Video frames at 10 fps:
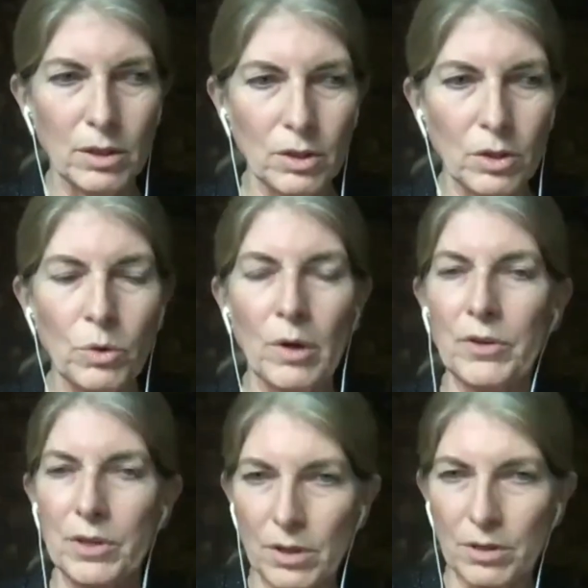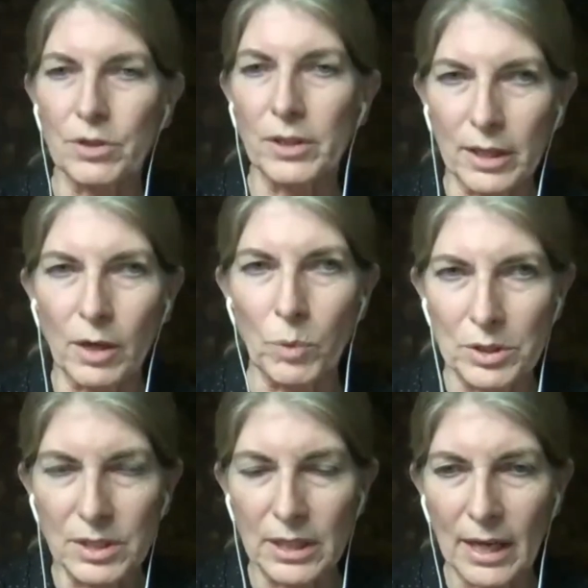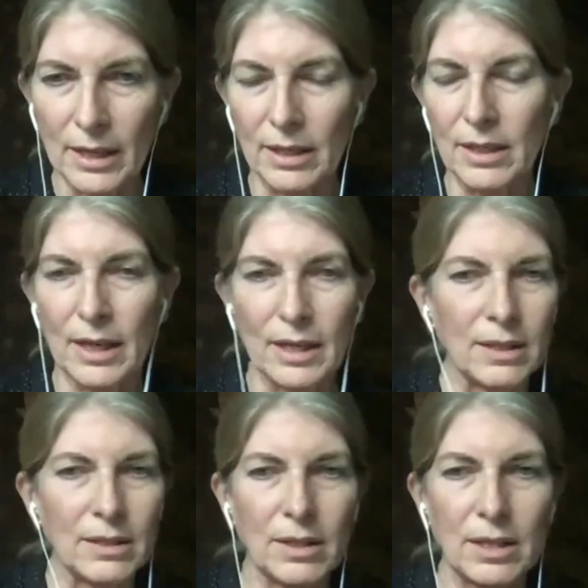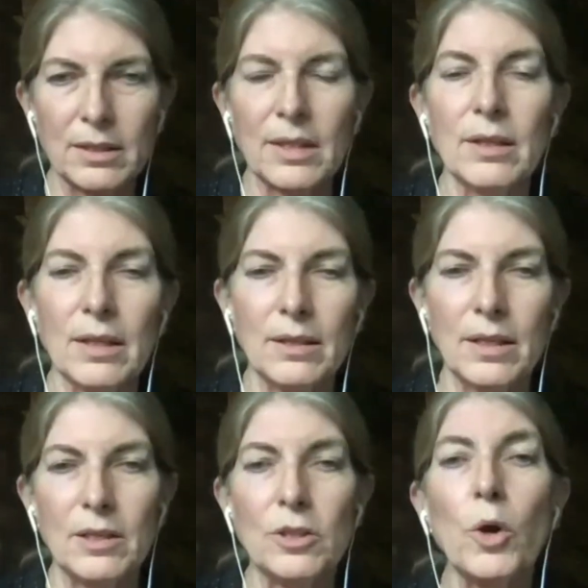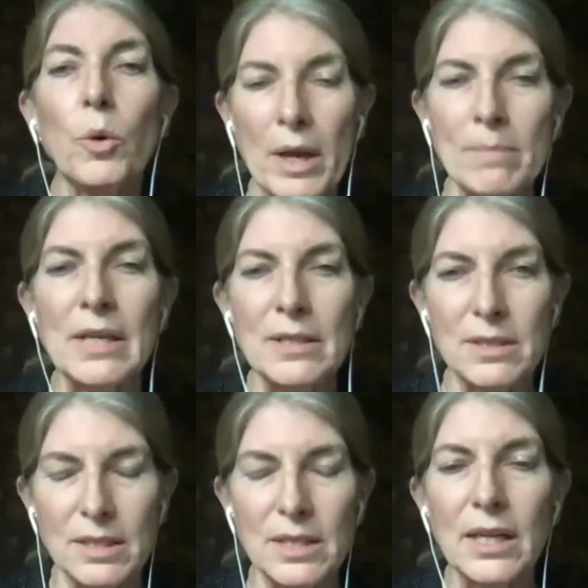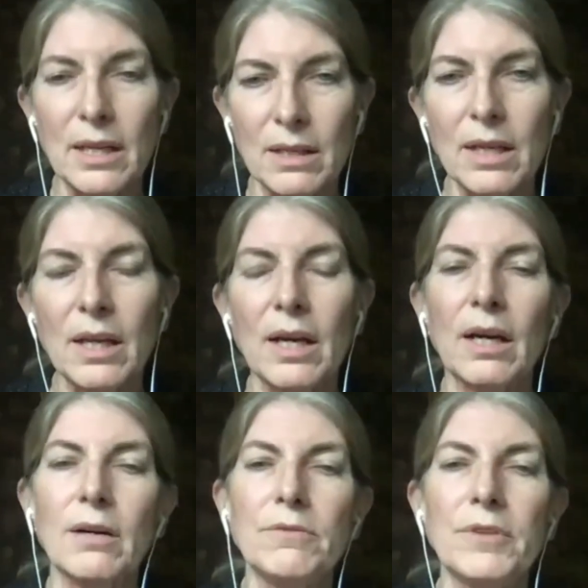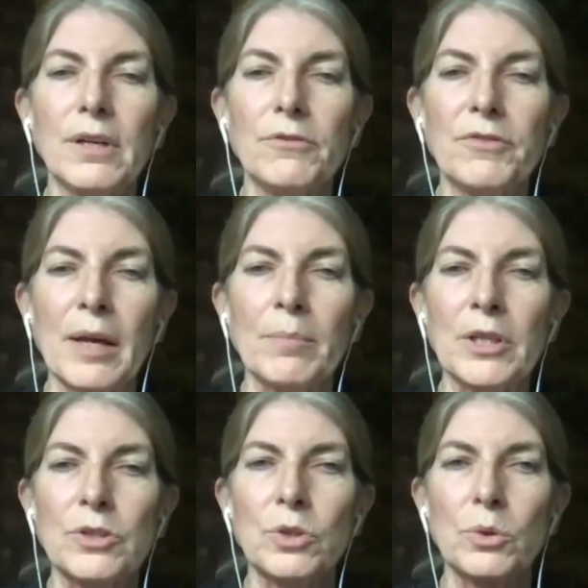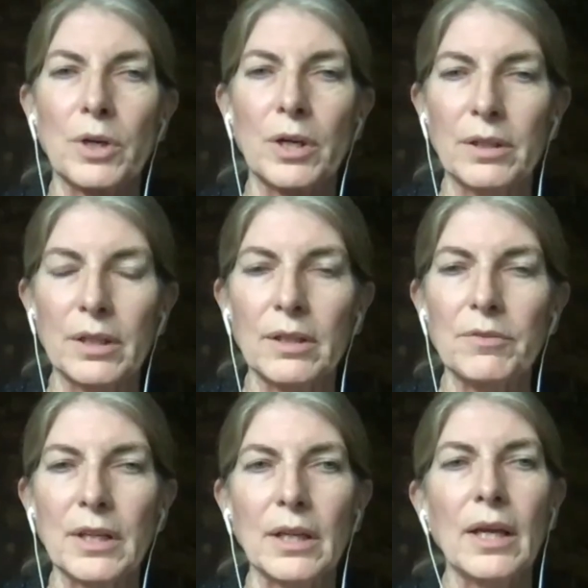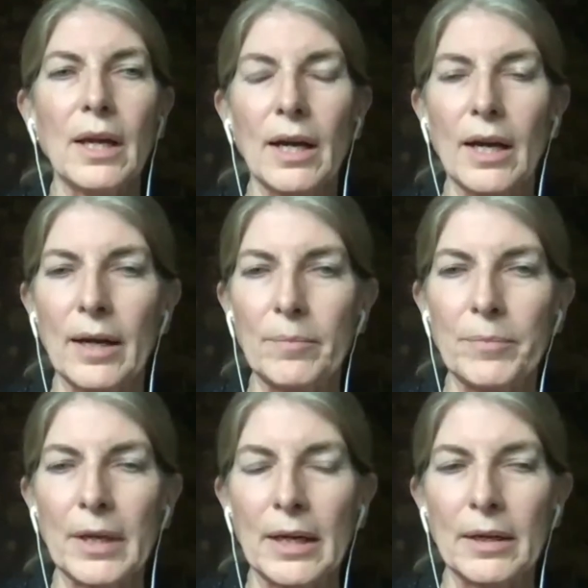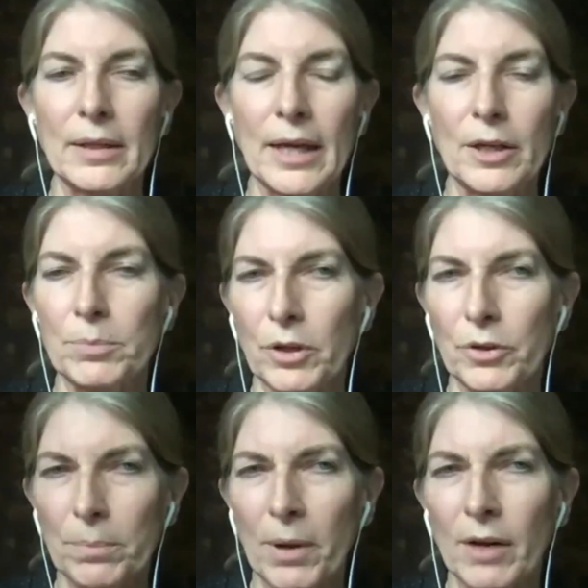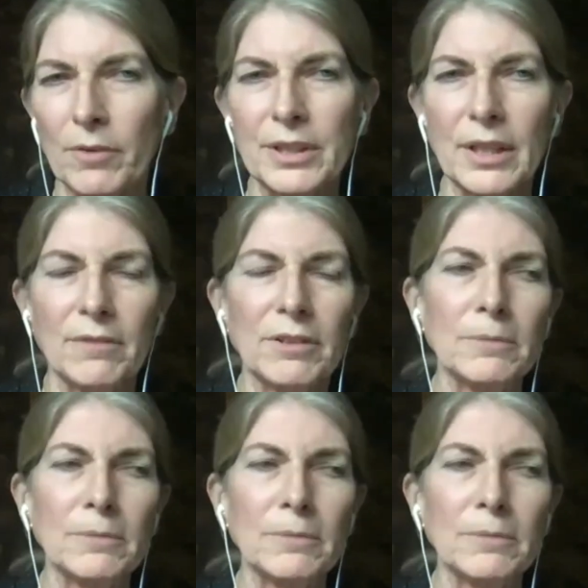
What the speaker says: whoever are the lucky ones to get it, and it is in no way meets the need of families who are living at or below the poverty level.